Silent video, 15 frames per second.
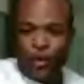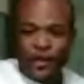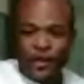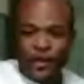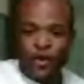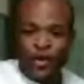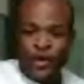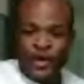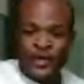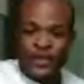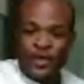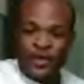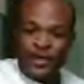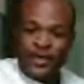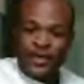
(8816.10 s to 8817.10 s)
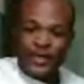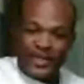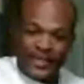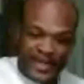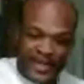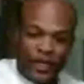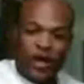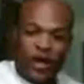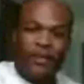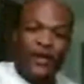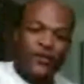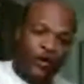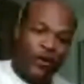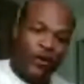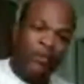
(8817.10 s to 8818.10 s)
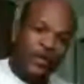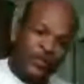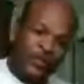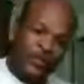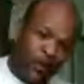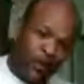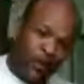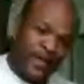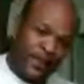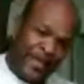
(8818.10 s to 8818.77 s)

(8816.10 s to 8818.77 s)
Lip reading: working on getting all my Thor books graded.